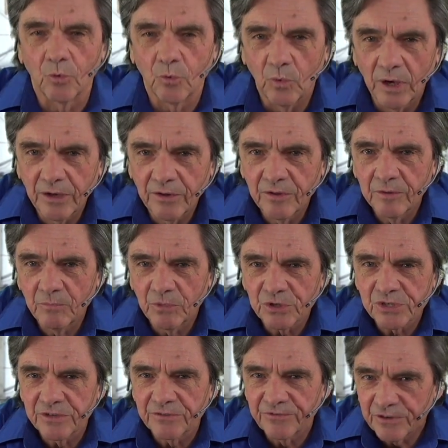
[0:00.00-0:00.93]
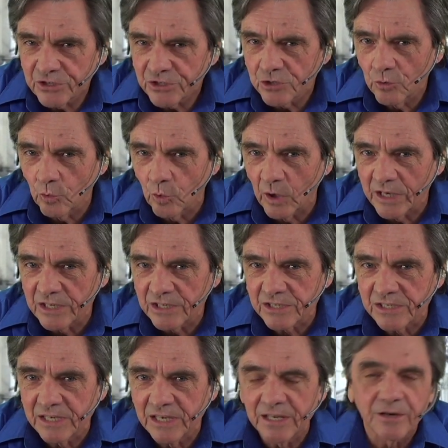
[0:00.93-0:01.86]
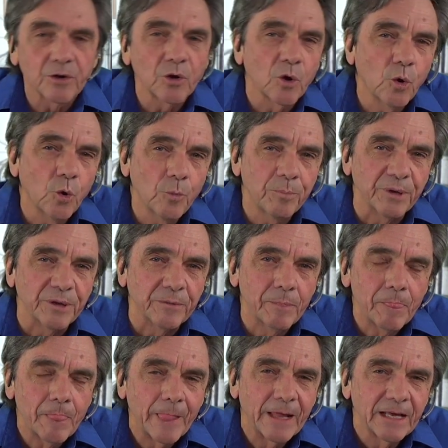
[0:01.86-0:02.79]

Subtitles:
One of the most efficient ways to get it open